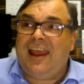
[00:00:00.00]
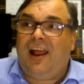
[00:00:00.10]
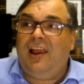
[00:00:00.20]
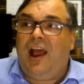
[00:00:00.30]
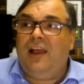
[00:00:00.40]

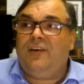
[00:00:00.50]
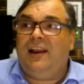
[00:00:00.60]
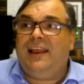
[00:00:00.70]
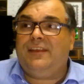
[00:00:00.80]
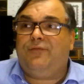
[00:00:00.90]
I've got
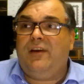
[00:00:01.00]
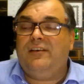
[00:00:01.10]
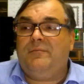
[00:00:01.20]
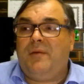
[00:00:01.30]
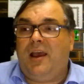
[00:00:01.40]
another friend
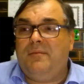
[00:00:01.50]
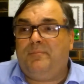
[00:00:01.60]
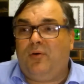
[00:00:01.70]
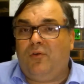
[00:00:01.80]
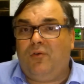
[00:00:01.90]
of mine,
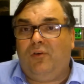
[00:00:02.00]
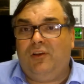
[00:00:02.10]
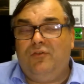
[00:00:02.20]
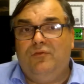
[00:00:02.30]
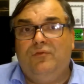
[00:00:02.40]
Paul,
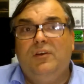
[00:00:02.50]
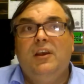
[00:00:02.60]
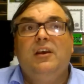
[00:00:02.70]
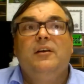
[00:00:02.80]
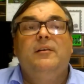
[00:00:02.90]
who,
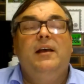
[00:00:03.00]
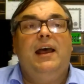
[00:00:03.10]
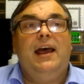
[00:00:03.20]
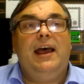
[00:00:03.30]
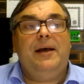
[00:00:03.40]

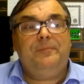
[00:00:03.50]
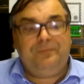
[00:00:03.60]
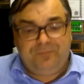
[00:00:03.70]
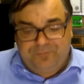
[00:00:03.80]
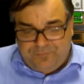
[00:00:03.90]

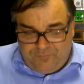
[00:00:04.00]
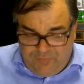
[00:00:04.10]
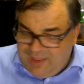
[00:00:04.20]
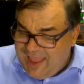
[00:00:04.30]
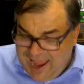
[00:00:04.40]

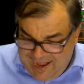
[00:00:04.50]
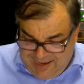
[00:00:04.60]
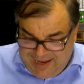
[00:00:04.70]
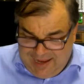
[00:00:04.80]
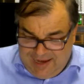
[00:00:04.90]
and
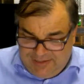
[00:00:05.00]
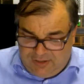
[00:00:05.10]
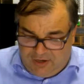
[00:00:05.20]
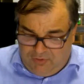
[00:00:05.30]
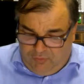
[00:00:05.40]
he's
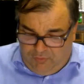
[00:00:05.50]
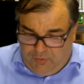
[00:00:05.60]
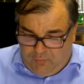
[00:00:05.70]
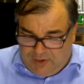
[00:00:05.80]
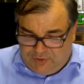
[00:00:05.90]
got all the
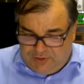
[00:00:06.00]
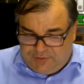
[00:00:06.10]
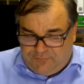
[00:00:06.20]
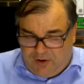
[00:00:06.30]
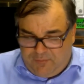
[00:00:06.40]
watches
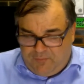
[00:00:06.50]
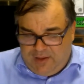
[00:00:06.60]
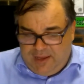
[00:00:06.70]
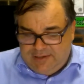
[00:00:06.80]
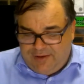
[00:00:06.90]
from
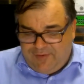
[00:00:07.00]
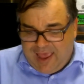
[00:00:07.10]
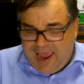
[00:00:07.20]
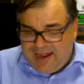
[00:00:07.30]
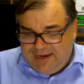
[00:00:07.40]
he's ever had.